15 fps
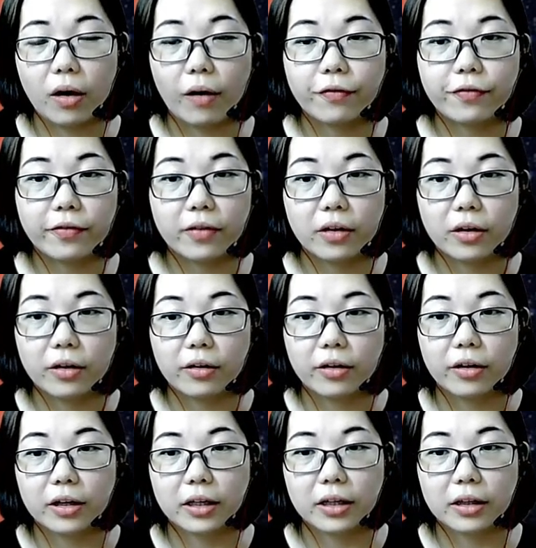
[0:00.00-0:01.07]
of
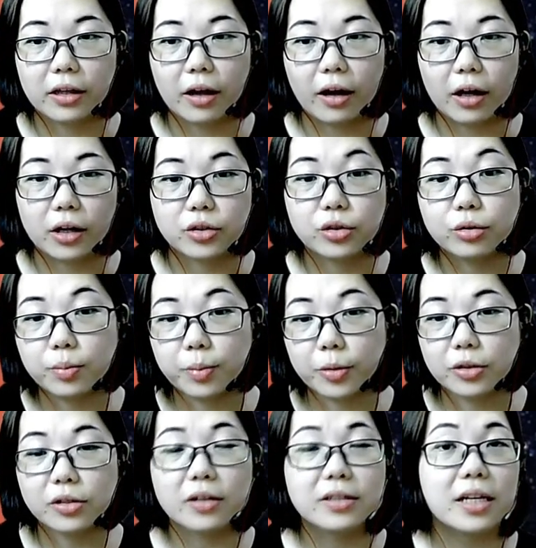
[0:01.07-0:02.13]
2
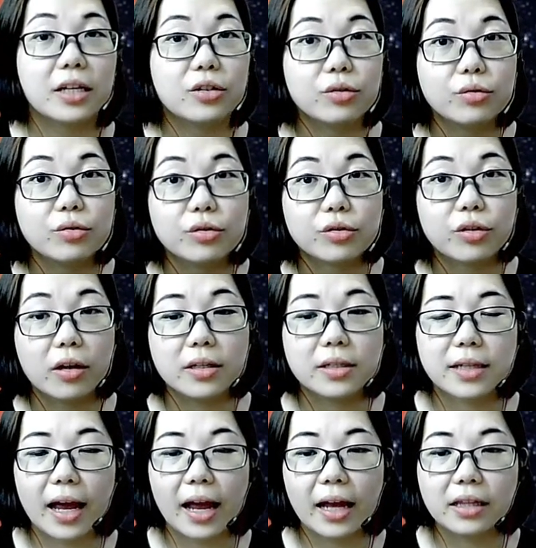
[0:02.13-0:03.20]
protons and 2
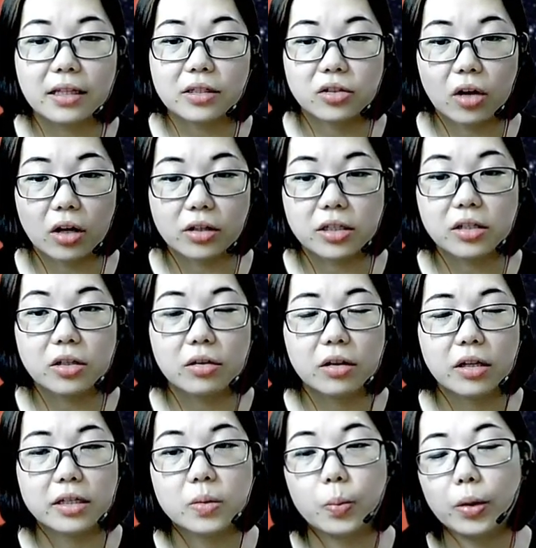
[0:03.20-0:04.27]
neutrons, and the daughter
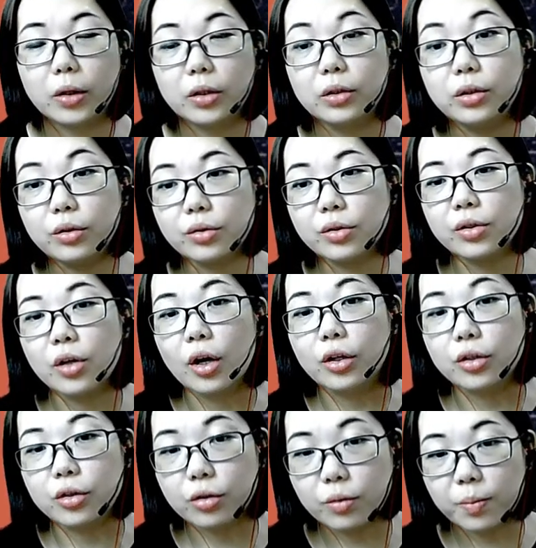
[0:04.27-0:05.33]
nucleus will lose
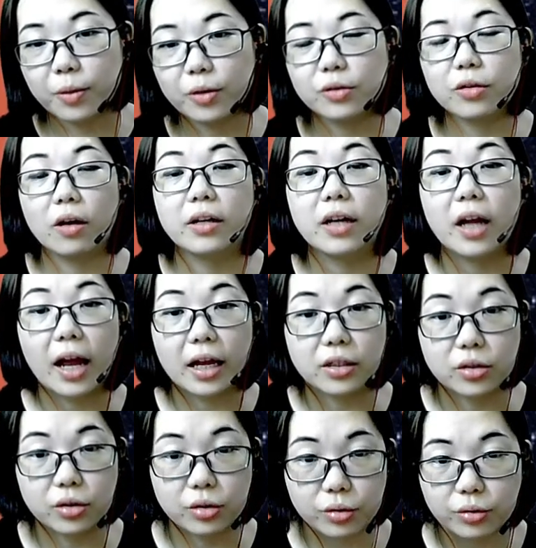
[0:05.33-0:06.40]
2 proton
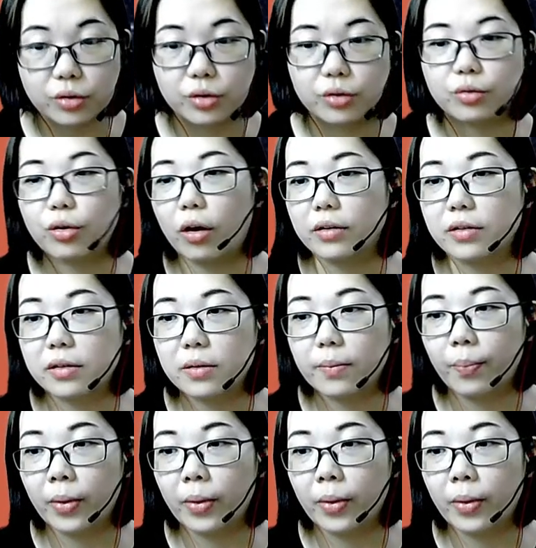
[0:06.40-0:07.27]
and 2 neutrons.